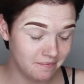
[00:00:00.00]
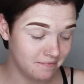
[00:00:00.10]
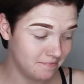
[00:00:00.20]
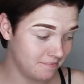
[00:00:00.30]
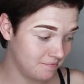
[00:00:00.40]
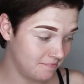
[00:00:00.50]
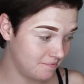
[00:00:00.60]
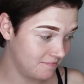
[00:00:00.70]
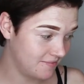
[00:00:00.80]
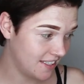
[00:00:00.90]

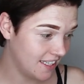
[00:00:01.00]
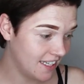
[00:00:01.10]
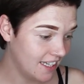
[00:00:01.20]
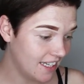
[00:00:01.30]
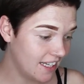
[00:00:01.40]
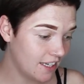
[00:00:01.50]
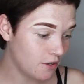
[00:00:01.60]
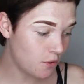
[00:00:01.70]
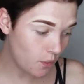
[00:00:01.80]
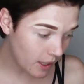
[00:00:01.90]

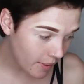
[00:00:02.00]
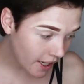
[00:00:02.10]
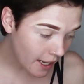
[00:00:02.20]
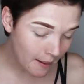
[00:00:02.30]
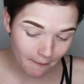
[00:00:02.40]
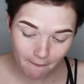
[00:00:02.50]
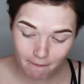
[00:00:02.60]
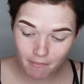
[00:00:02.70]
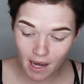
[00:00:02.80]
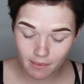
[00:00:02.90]
Yaquiba
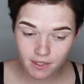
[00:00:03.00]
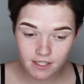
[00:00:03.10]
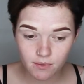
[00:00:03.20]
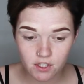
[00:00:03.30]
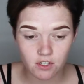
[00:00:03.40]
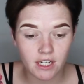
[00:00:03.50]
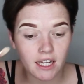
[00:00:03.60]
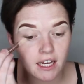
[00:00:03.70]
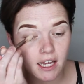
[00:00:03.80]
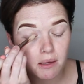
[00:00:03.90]
Bubbles was her
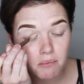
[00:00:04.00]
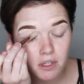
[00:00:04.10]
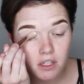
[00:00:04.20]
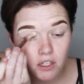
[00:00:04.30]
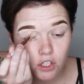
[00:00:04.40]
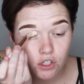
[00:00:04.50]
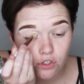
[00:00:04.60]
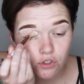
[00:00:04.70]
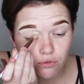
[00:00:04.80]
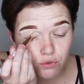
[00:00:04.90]
nickname.
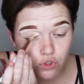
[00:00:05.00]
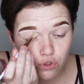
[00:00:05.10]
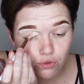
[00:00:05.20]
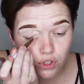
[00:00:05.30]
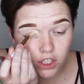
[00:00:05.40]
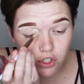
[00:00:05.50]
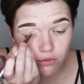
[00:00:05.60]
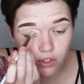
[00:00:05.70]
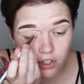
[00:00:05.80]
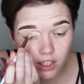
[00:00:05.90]
Sh Schroeder,
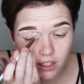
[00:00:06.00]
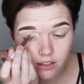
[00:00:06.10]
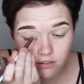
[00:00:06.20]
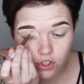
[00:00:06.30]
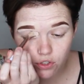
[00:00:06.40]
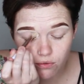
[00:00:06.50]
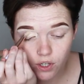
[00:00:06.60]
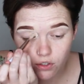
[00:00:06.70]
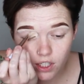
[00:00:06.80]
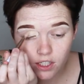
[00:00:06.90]
Schroeder,
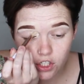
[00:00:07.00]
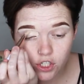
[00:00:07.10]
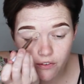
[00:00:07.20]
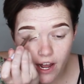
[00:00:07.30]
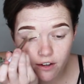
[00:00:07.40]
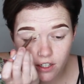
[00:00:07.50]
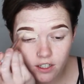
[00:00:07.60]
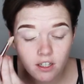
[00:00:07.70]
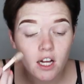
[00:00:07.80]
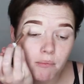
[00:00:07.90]
Schroeder,
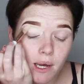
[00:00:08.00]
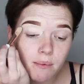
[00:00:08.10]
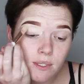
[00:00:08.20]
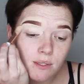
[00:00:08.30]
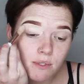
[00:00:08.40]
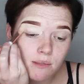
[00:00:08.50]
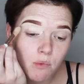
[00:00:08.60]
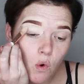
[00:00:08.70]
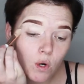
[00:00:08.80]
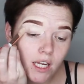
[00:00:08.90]
Schroeder. Bubbles was
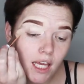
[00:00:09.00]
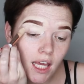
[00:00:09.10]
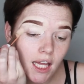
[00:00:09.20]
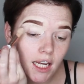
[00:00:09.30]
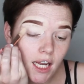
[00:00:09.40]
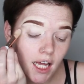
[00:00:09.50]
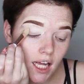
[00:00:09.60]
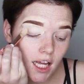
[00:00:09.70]
born in